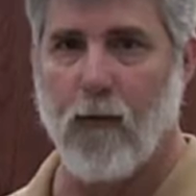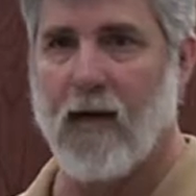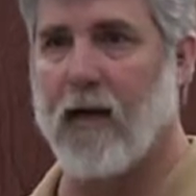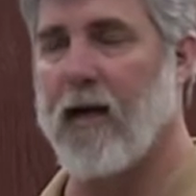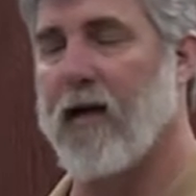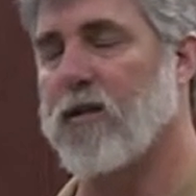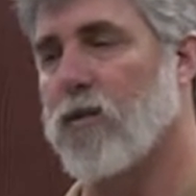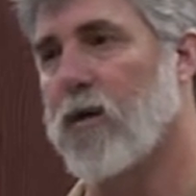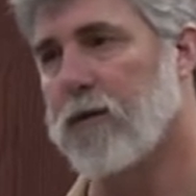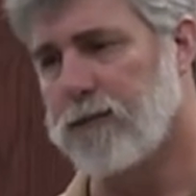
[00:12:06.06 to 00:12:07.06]

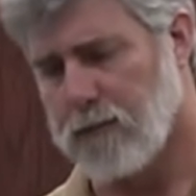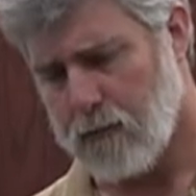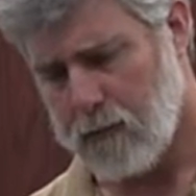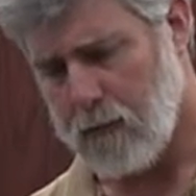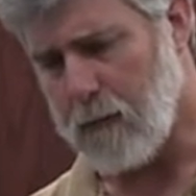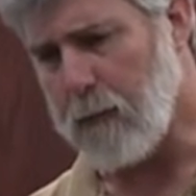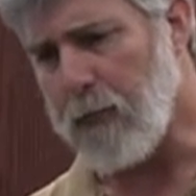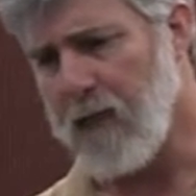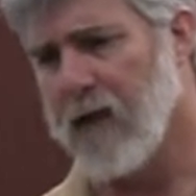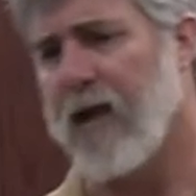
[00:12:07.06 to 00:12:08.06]
re-enhancement
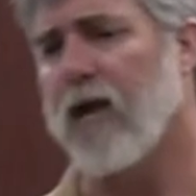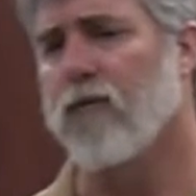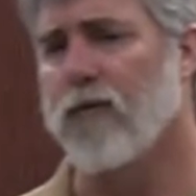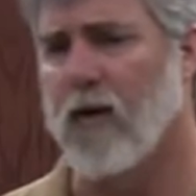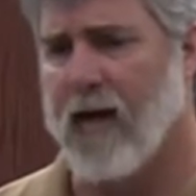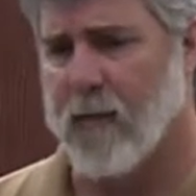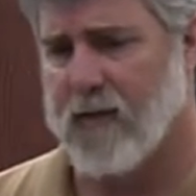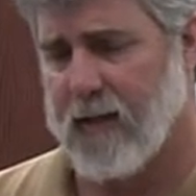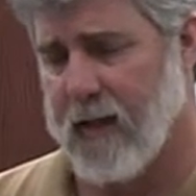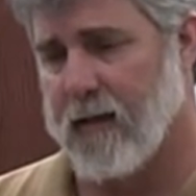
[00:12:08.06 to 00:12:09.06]
and for
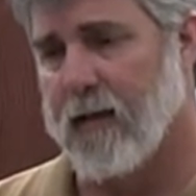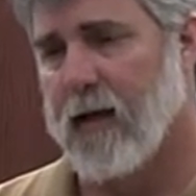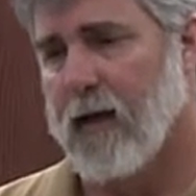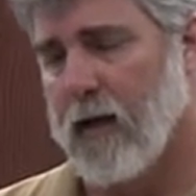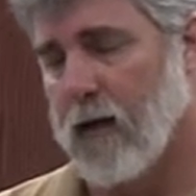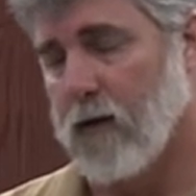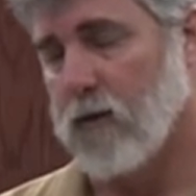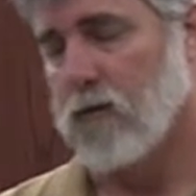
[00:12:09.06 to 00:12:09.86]
habitat uh,